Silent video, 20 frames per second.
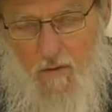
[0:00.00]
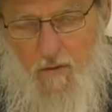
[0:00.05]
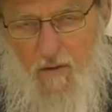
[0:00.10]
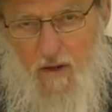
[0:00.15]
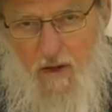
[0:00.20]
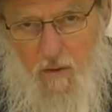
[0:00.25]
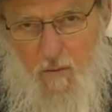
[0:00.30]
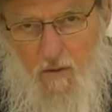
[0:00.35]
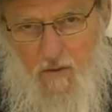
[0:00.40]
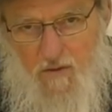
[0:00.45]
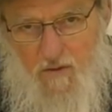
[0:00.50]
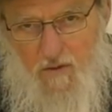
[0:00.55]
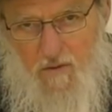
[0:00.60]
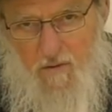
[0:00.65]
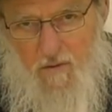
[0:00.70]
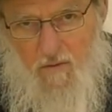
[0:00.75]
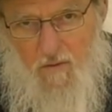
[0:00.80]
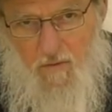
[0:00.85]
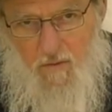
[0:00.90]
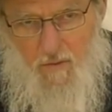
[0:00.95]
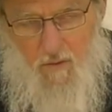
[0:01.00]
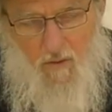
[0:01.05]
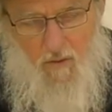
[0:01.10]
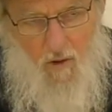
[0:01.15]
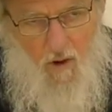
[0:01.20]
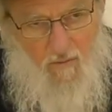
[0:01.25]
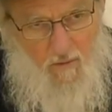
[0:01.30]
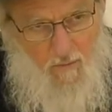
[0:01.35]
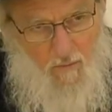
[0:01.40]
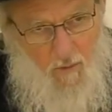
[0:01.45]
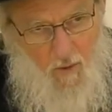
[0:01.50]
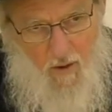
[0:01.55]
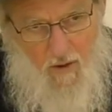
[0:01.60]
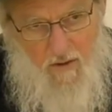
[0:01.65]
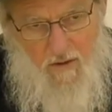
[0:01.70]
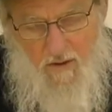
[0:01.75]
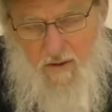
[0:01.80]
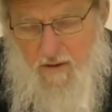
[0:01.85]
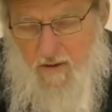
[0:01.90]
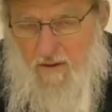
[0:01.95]
he was thrown
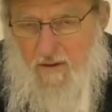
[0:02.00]
overboard,